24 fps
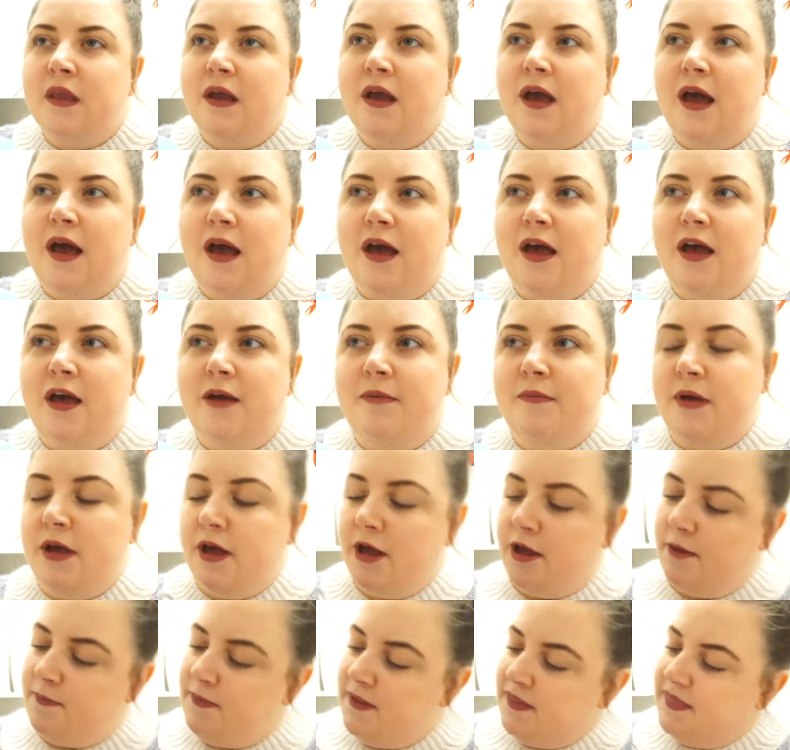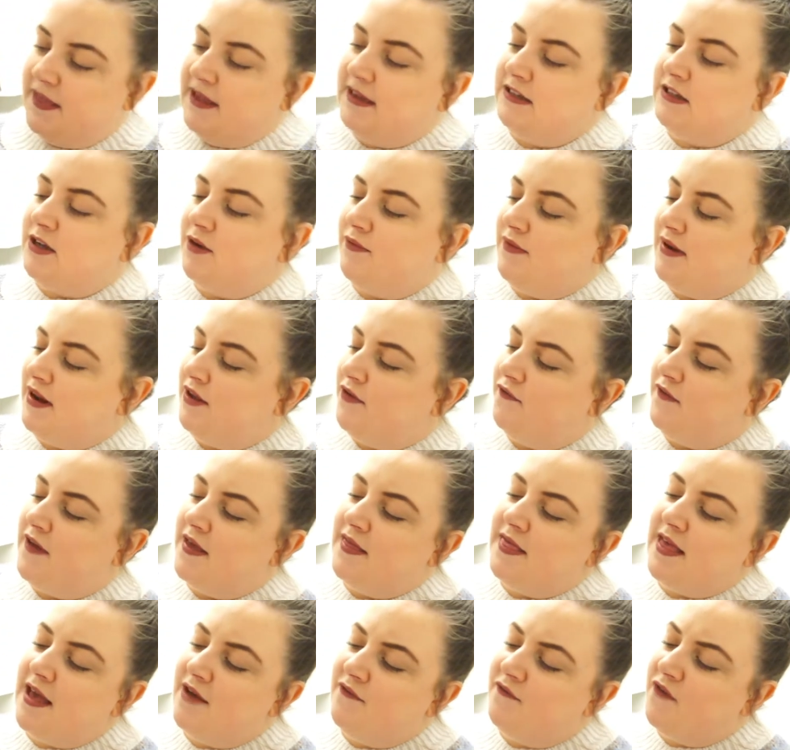But these don't really
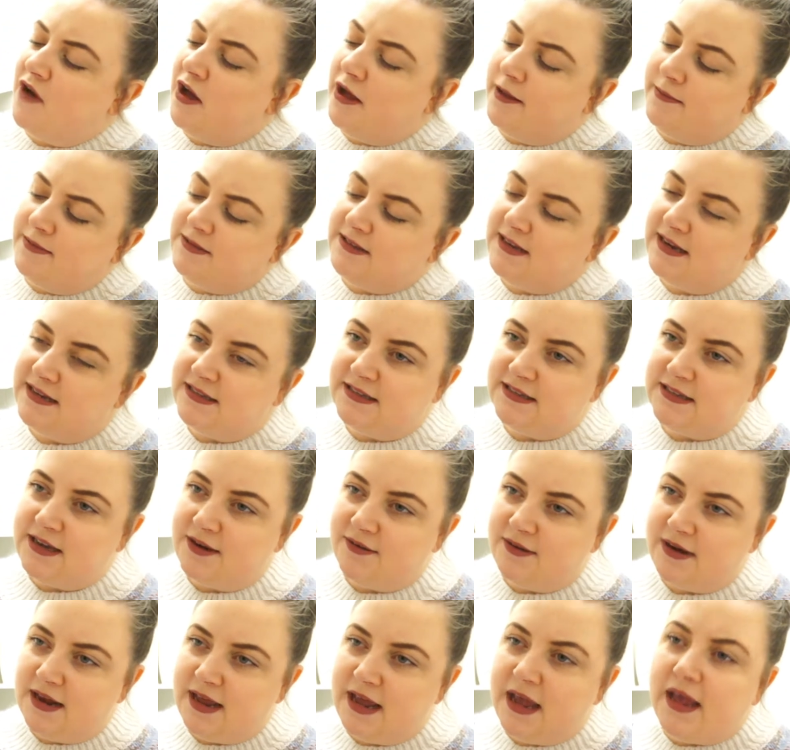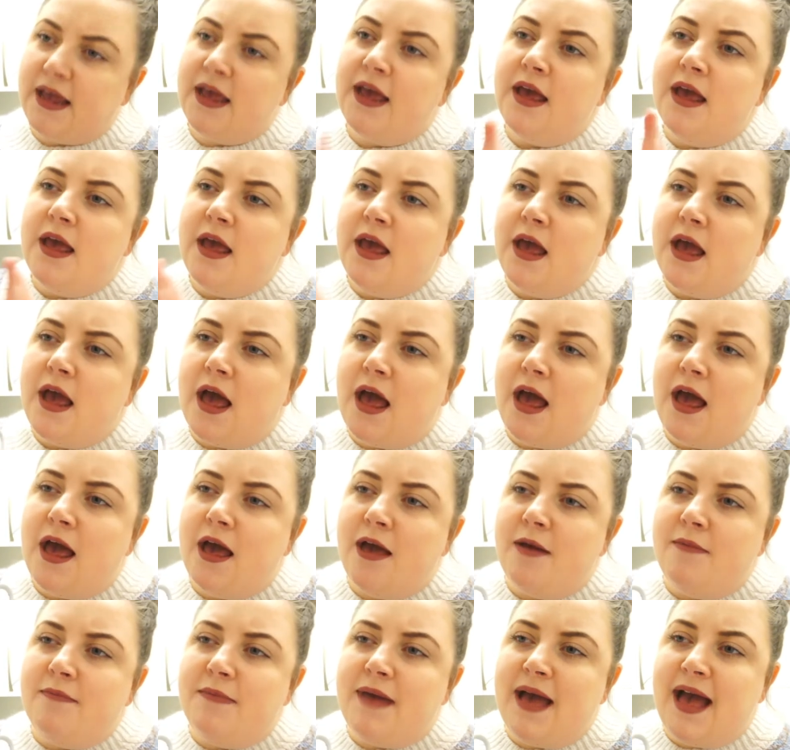fit their vibes necessarily.
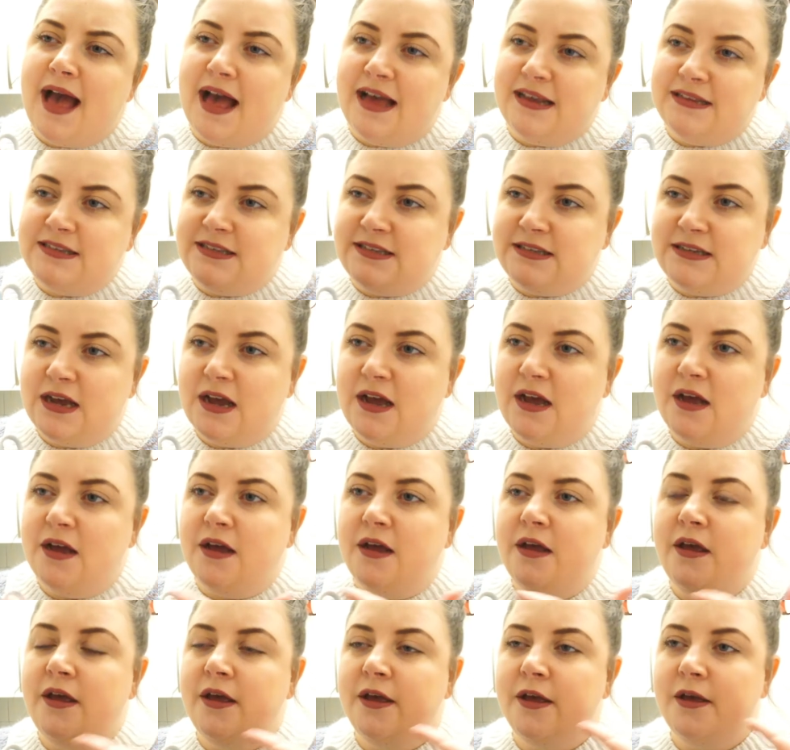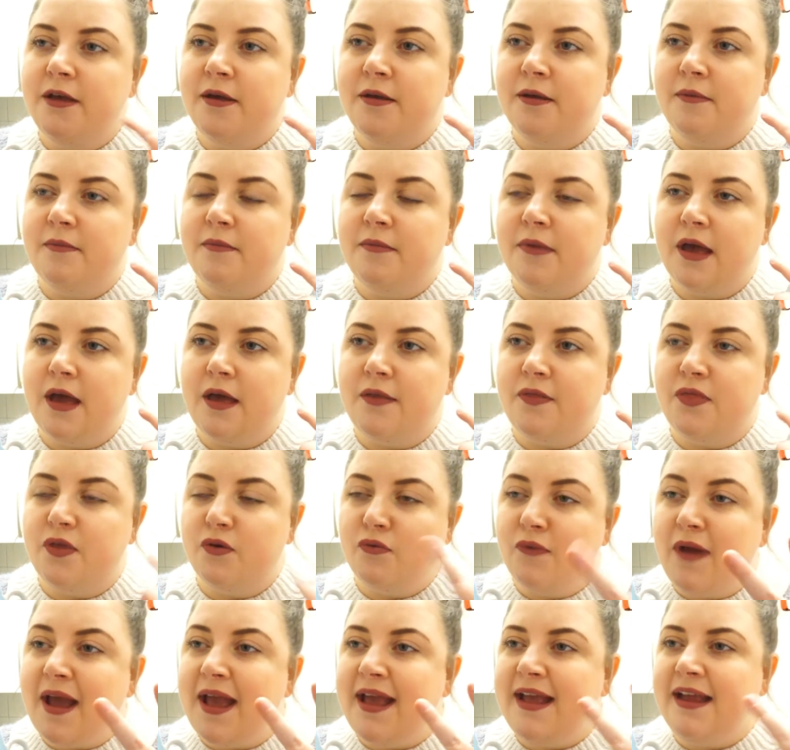Asda, The
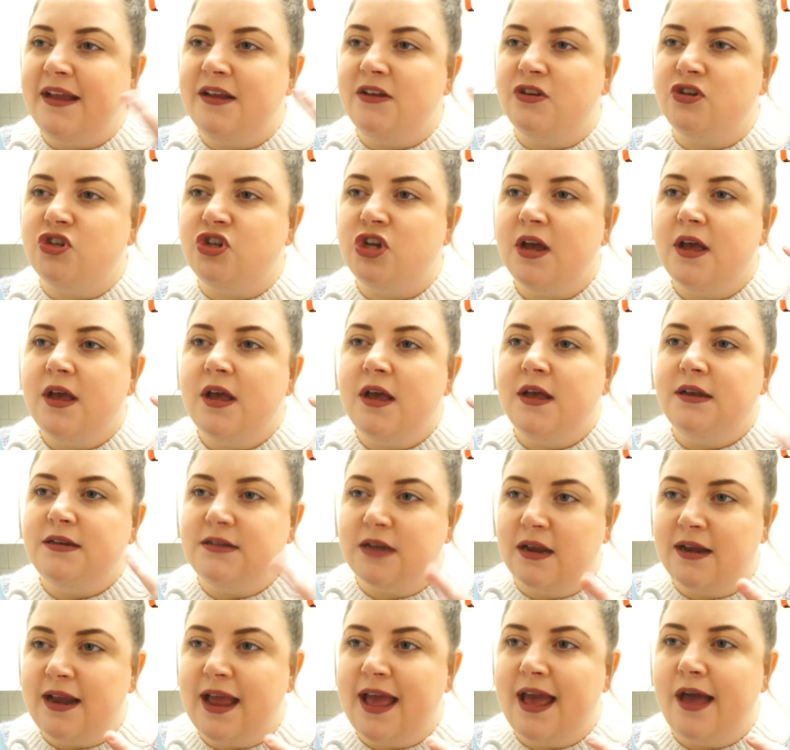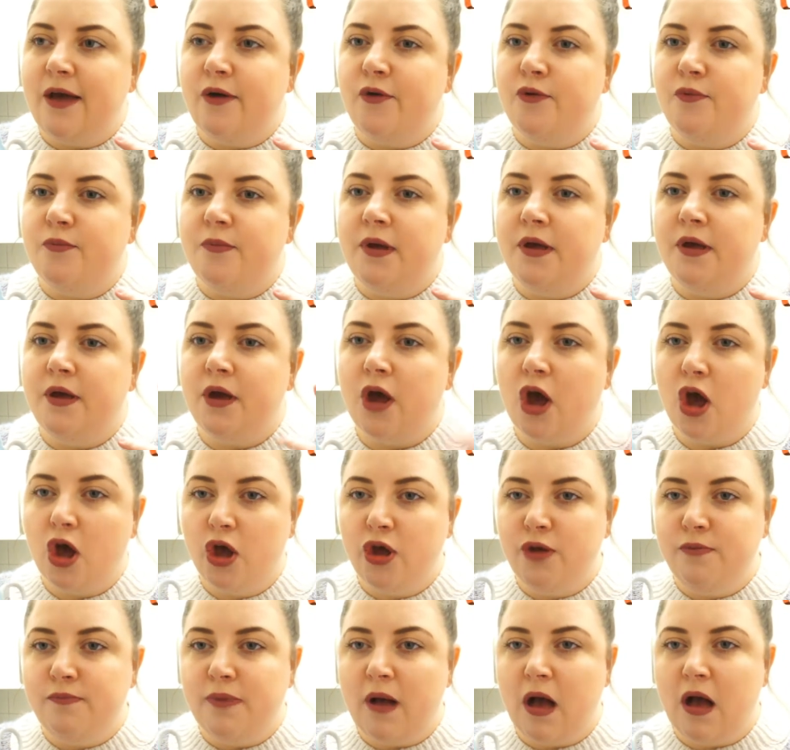Range, Dunelm,
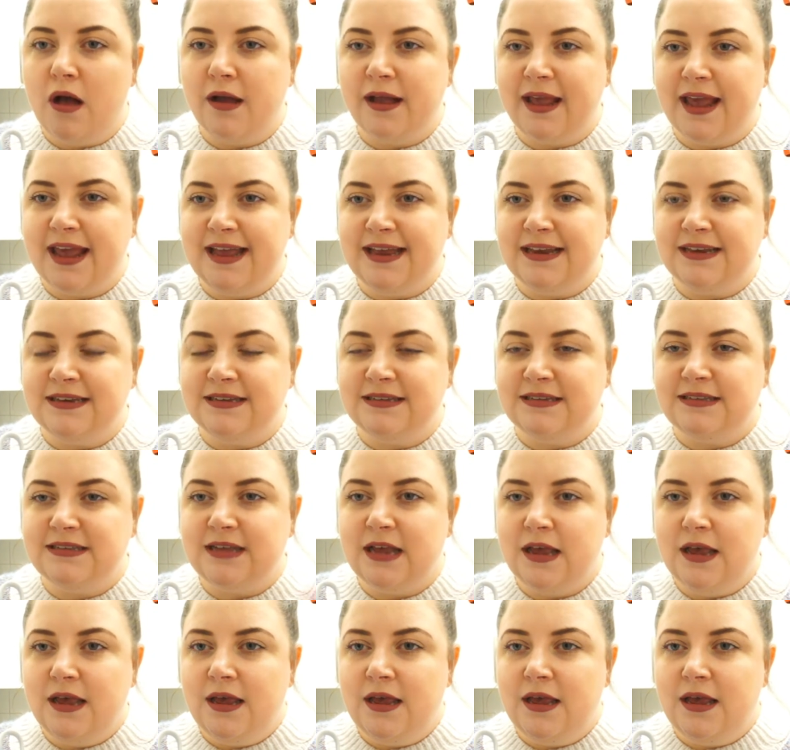Home Bargains,